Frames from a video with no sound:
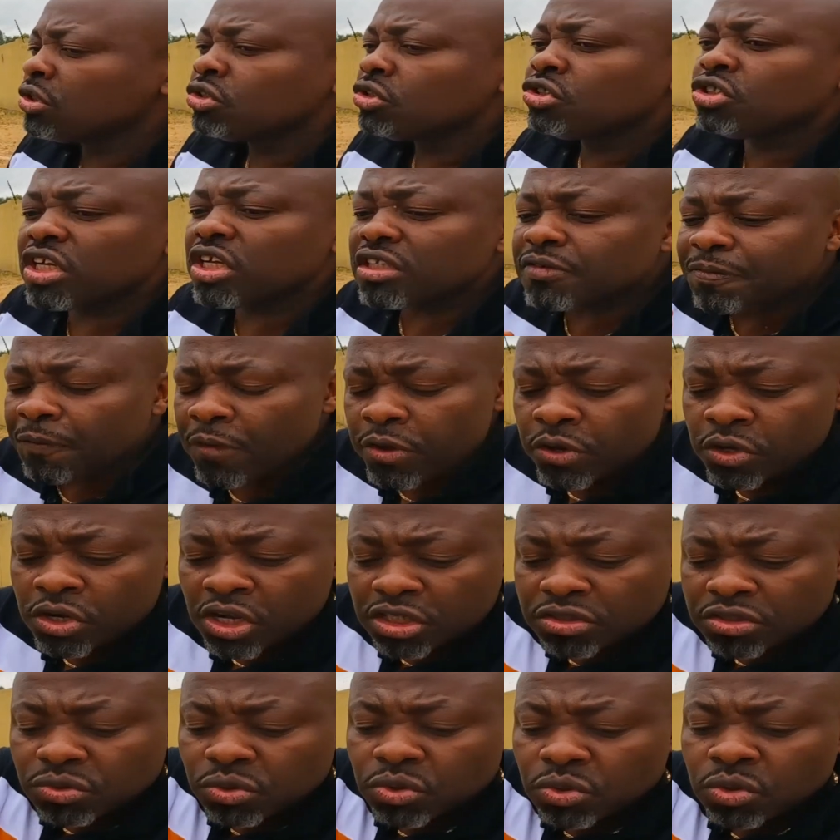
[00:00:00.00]
just for you
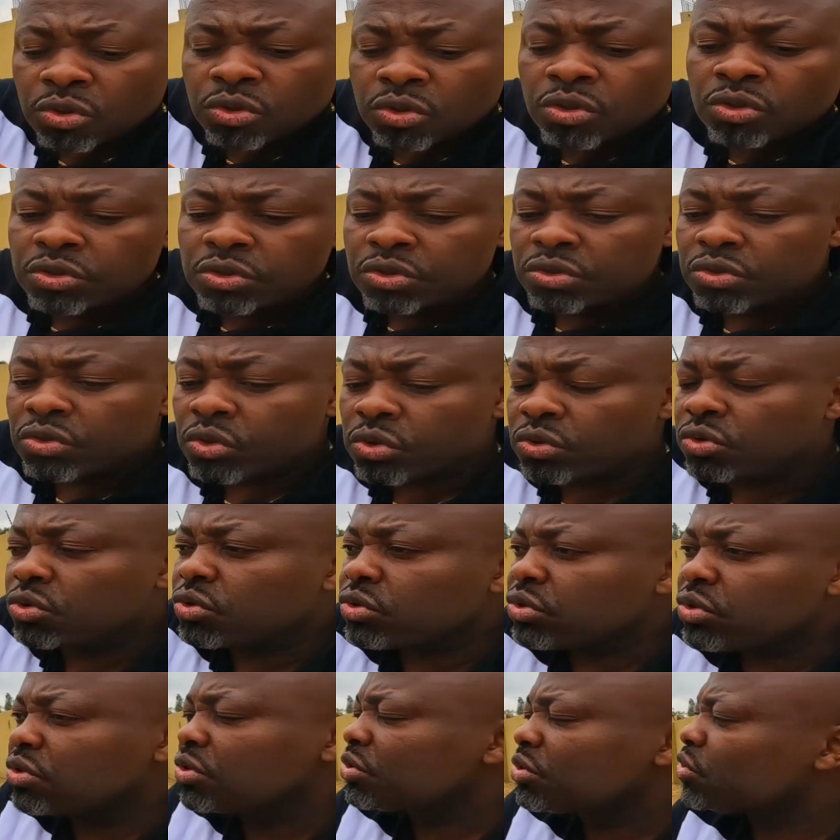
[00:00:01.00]
not to
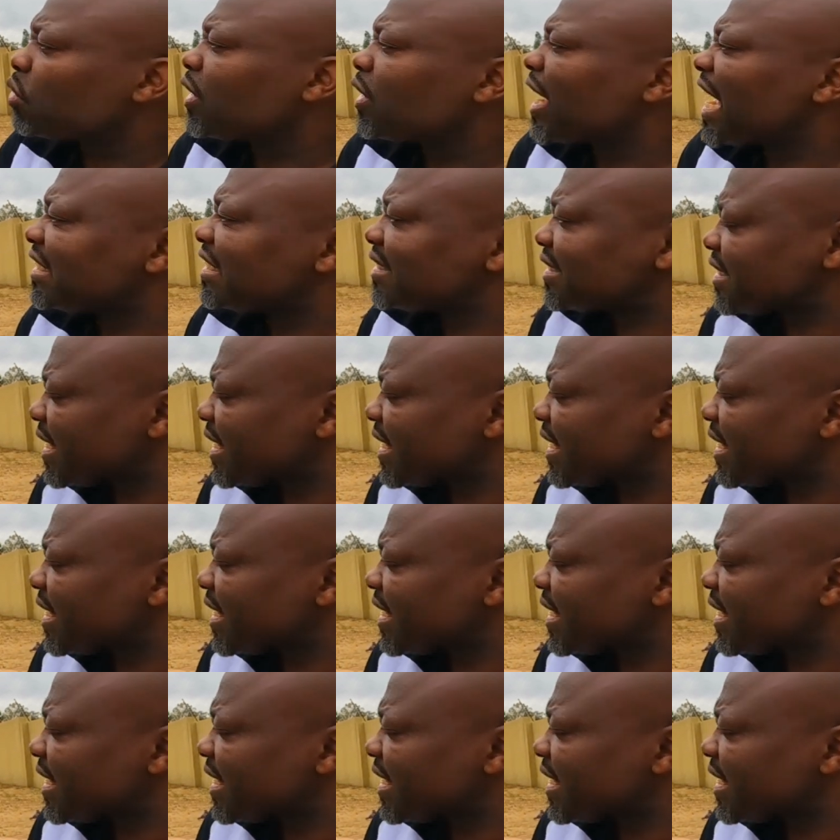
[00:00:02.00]
get